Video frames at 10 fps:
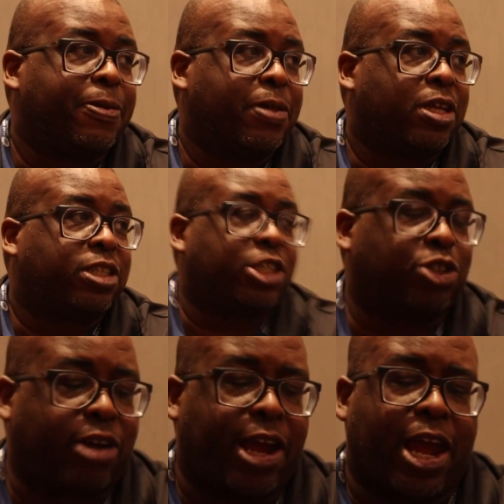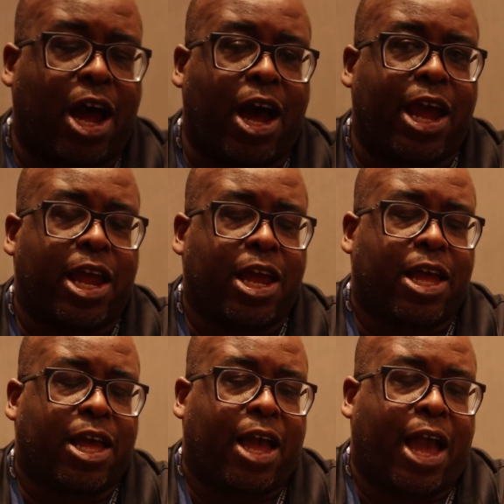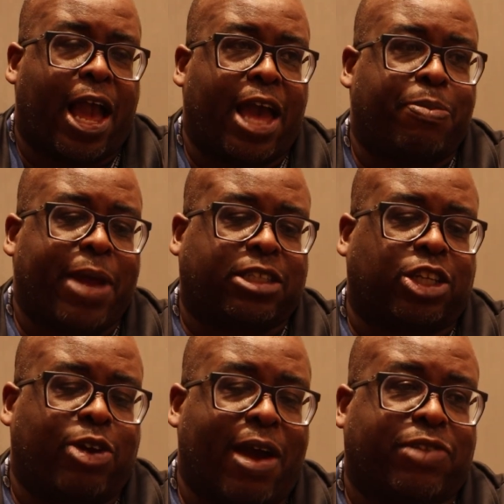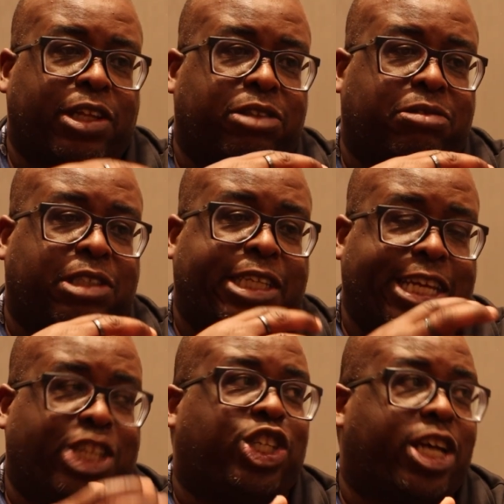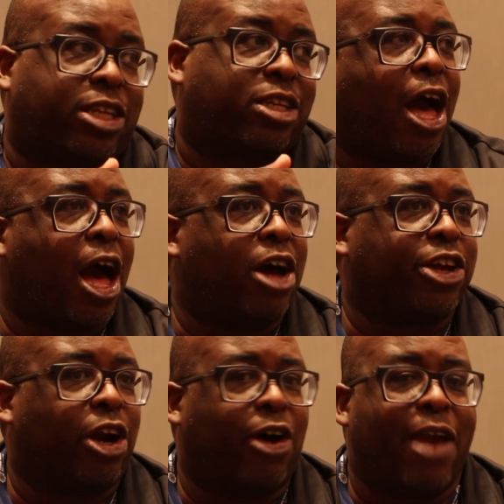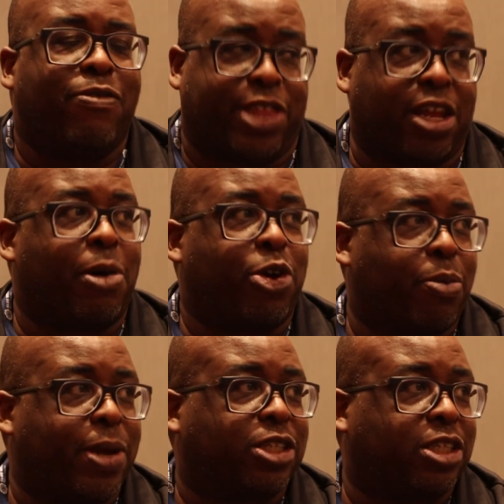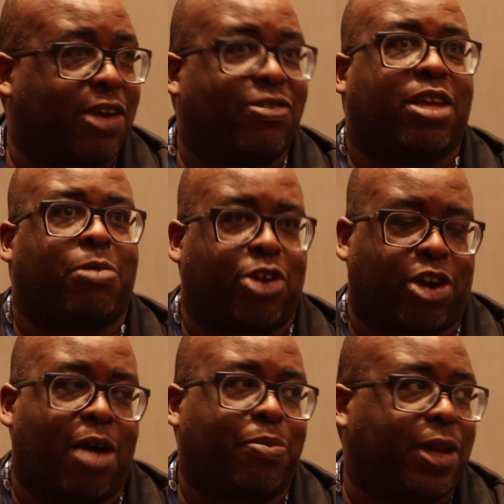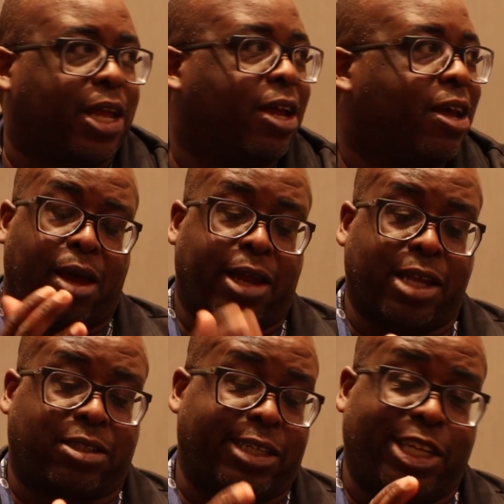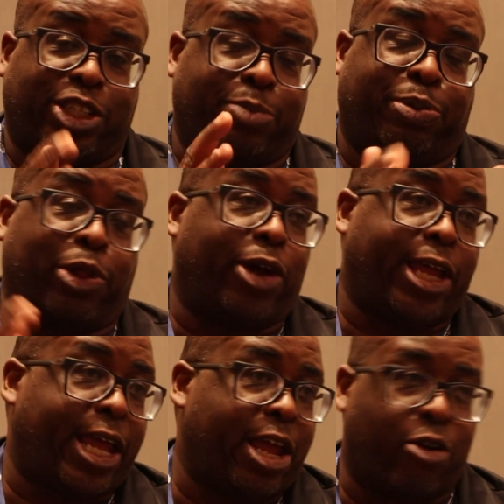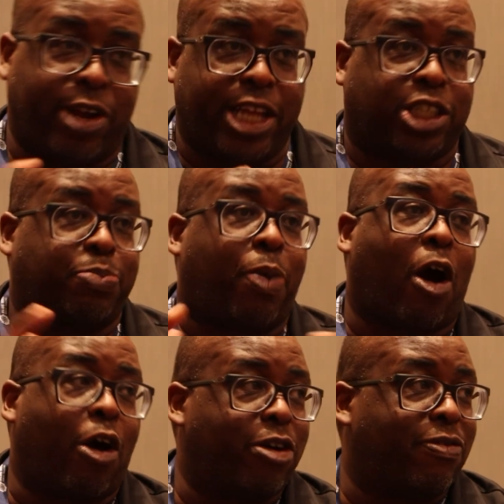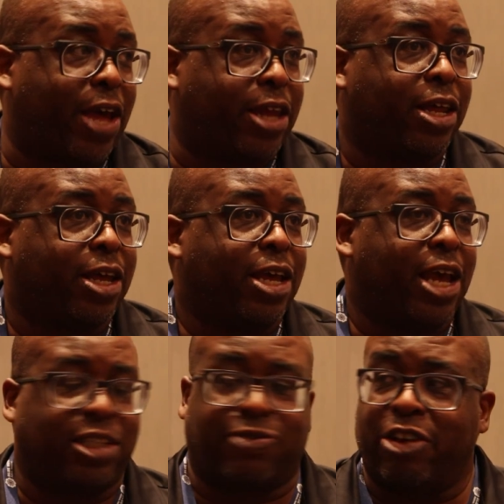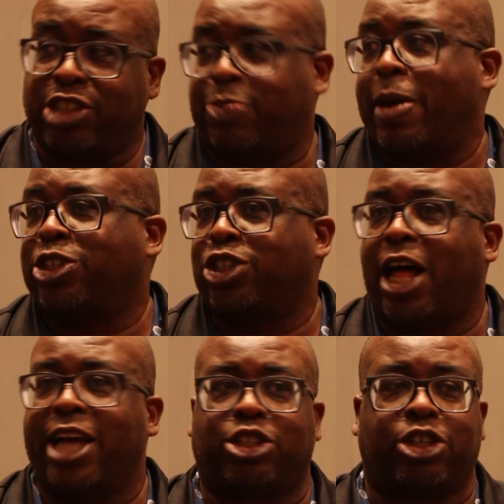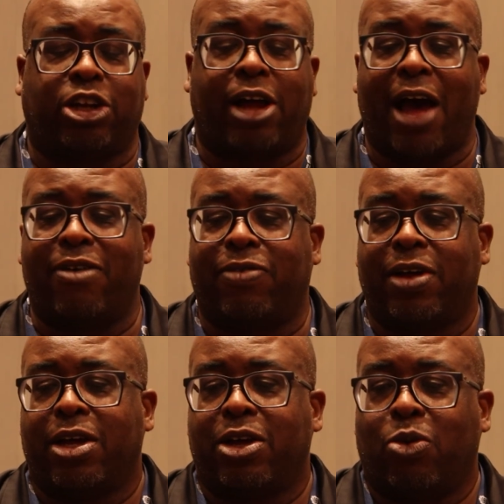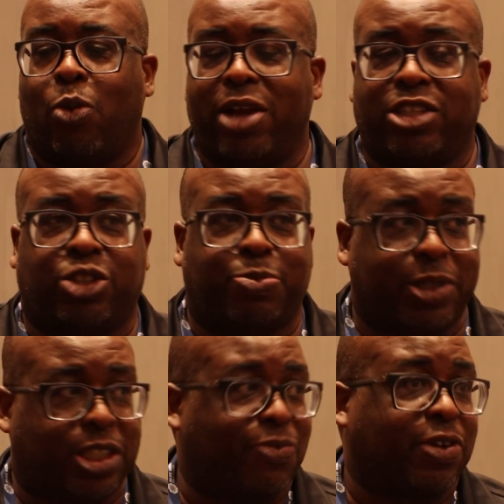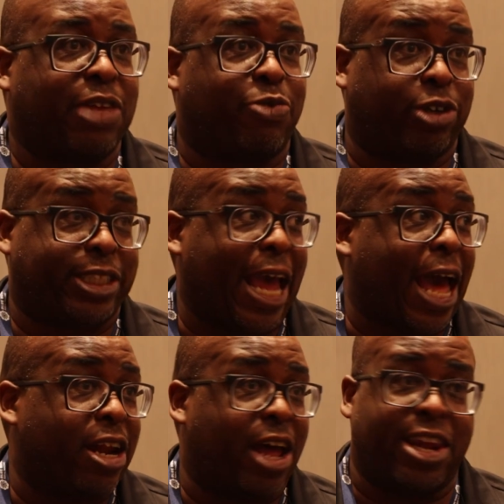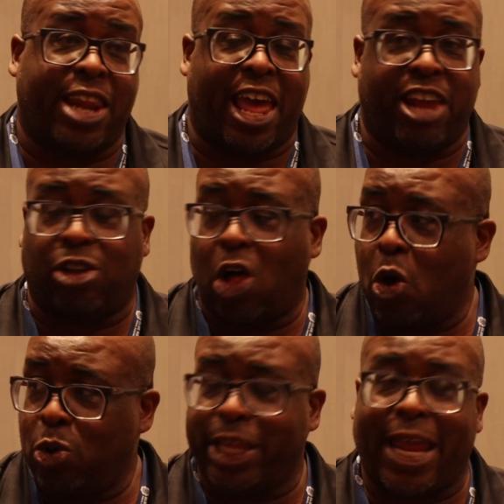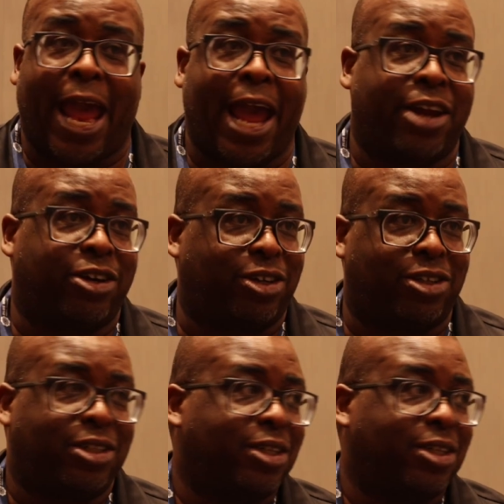Okay. Centra AI, and basically you have to teach it how, you know, everything about your business, everything about your company. I guess each employee or each part of it is very specialized, so you'll have one specifically for data, and it'll only handle